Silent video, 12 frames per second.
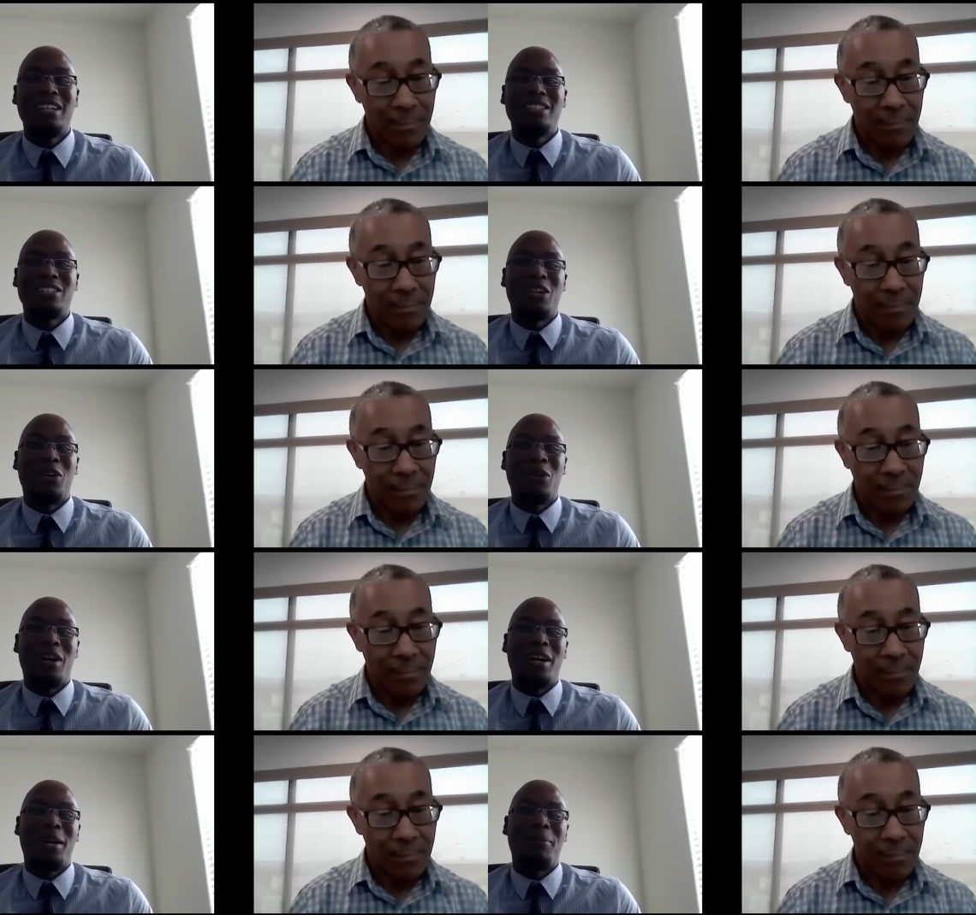Speaker 1: So
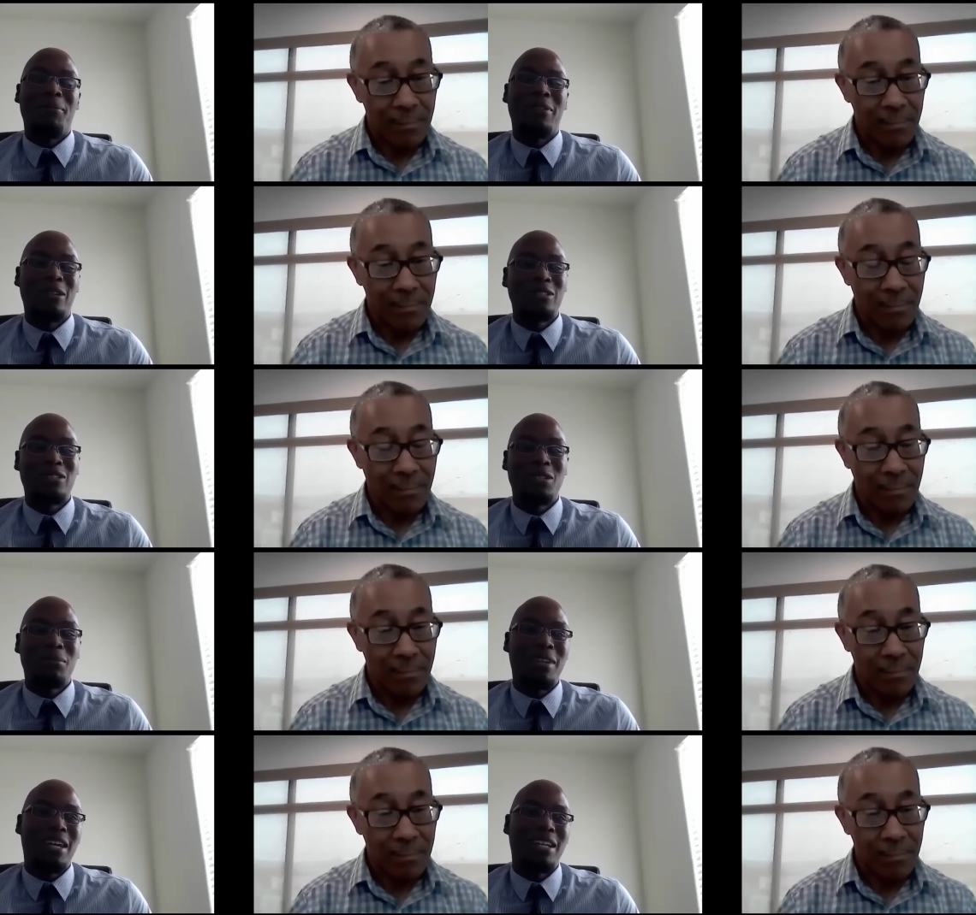um, those are some
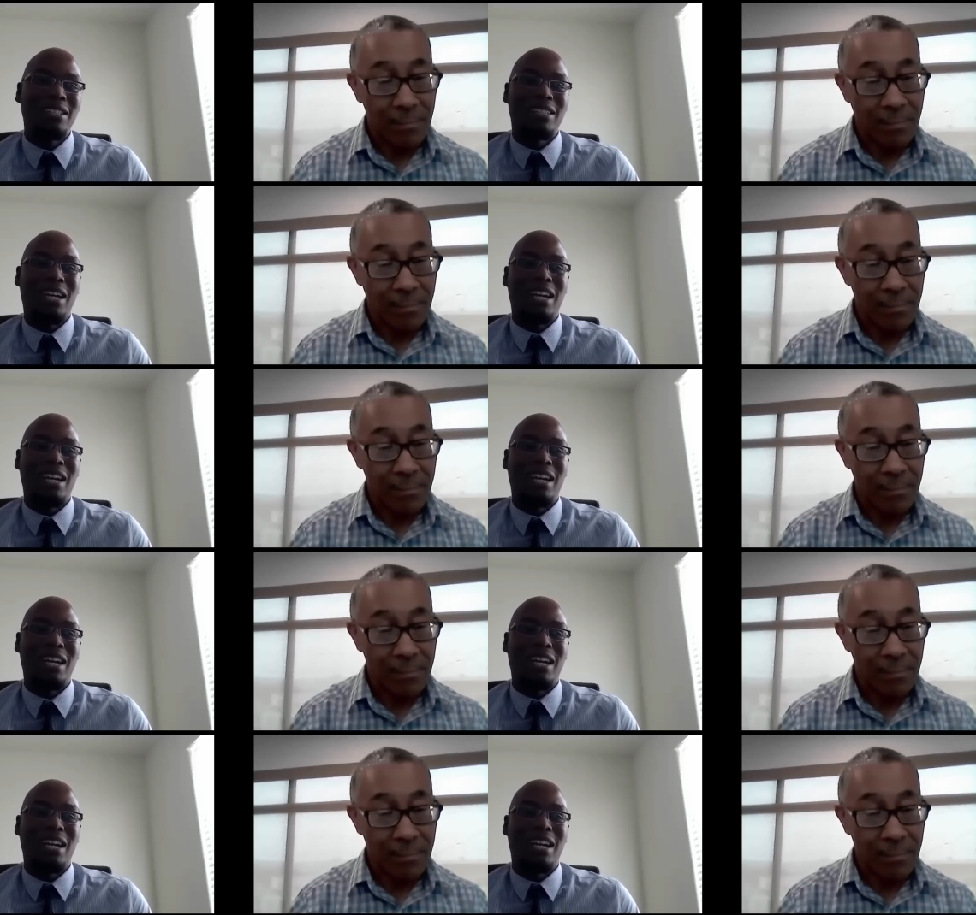things I